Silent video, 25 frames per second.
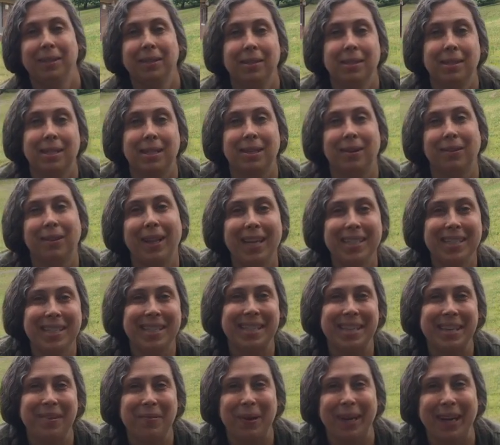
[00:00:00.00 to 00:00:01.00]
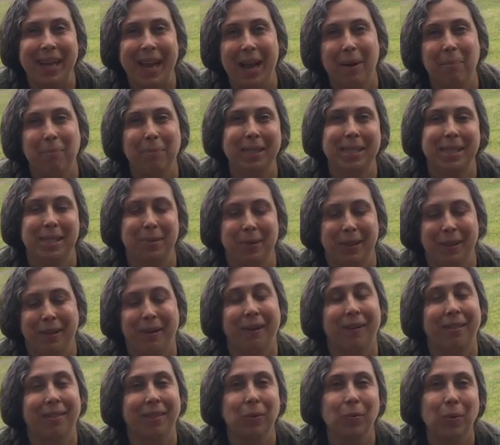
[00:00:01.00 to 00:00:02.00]
So let's see what happens with
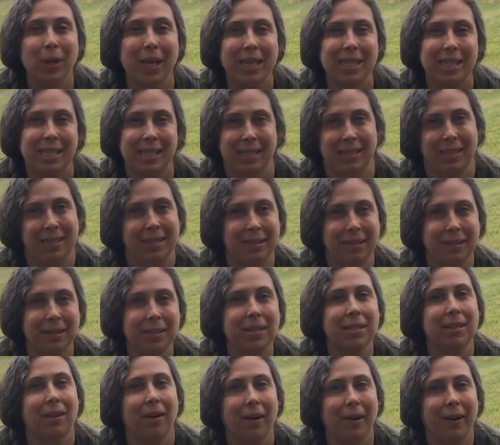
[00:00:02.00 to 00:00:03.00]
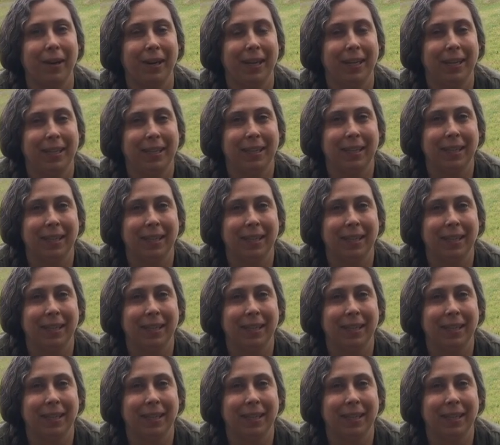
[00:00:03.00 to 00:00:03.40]
our Three Sisters garden.